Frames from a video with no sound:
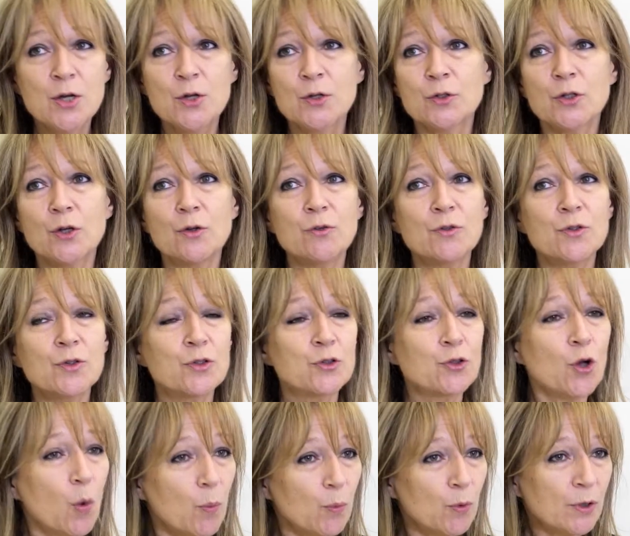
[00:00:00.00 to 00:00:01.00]
So
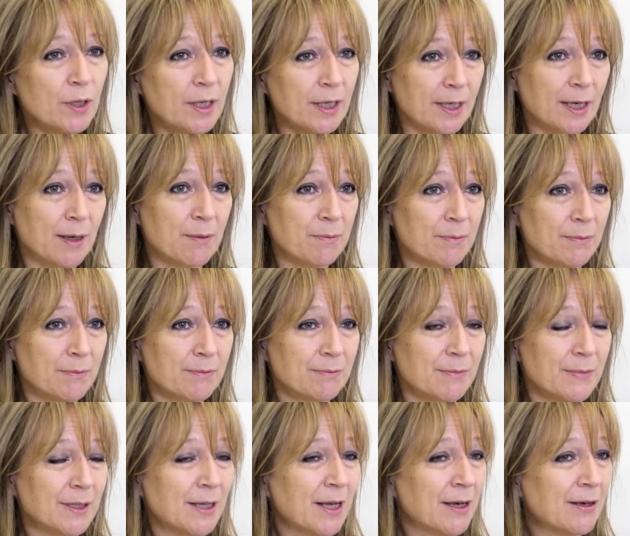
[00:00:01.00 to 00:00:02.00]
stop looking at
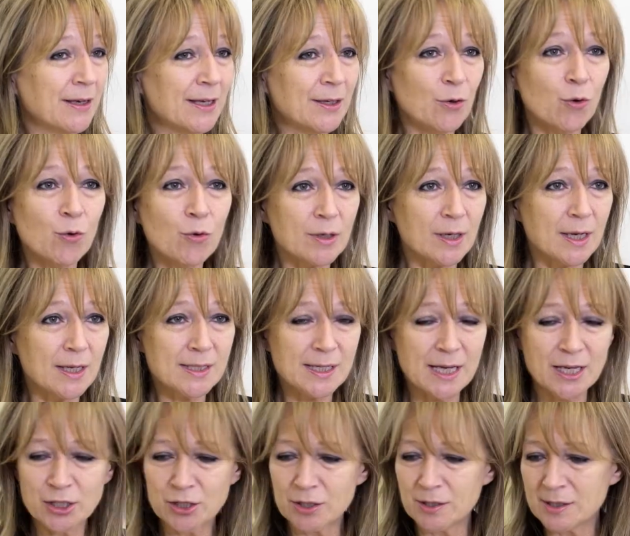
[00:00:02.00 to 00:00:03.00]
in
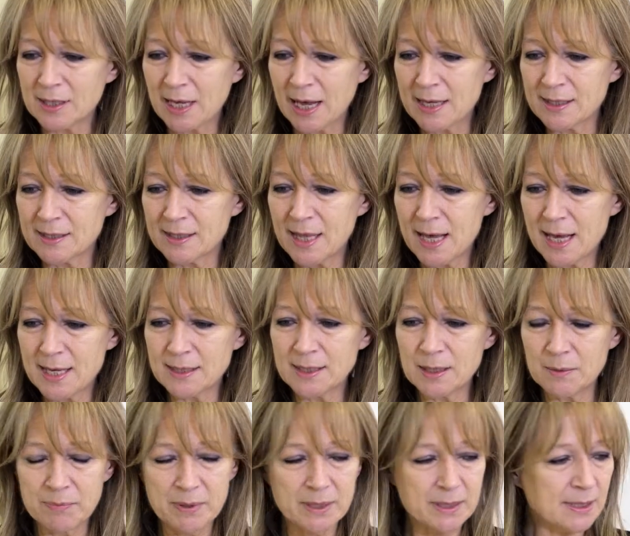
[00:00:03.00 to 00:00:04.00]
organisations as there's
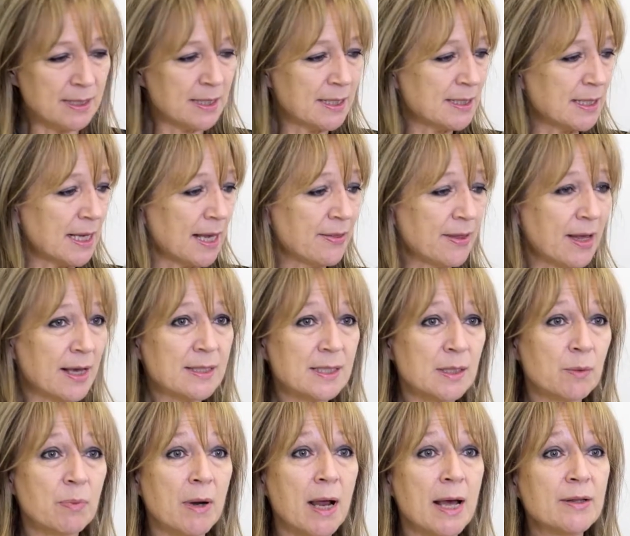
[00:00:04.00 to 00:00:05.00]
the business and there's
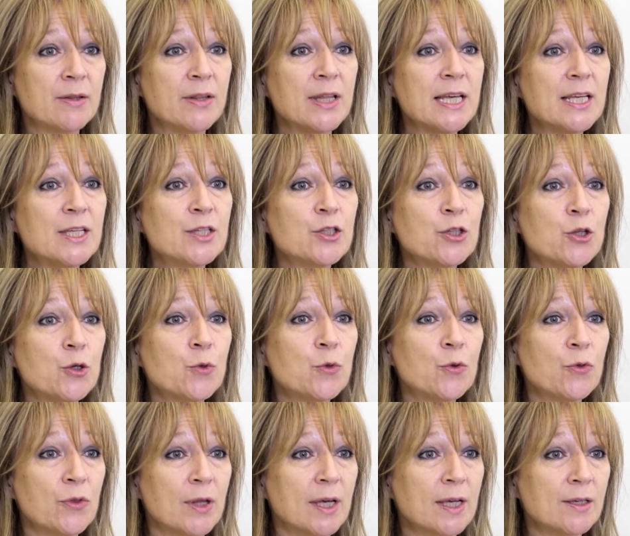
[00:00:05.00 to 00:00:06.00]
the brand. These two
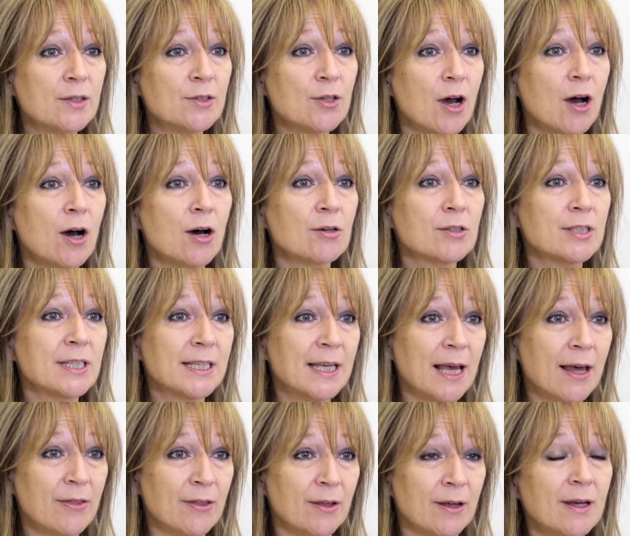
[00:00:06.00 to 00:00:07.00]
things are
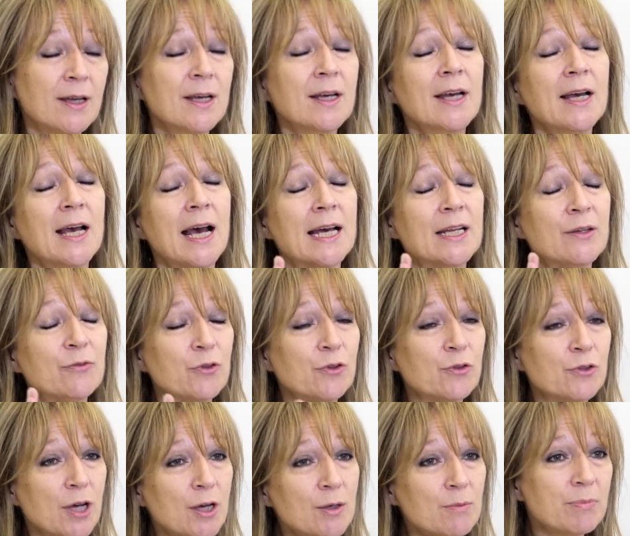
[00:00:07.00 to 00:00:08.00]
together. And if you
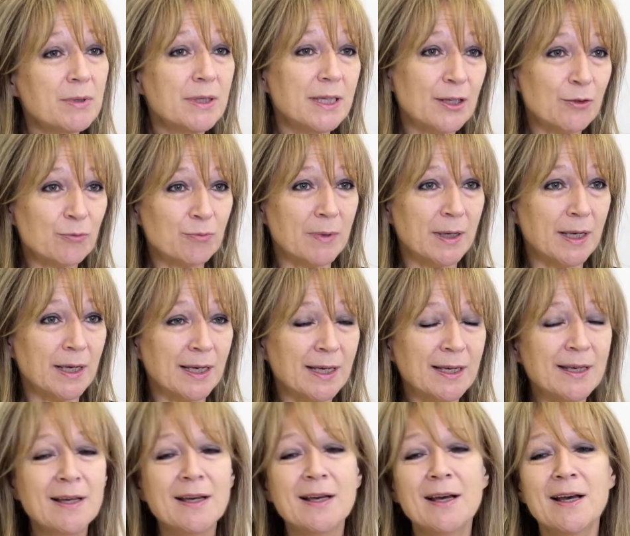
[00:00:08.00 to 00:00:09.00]
don't believe me,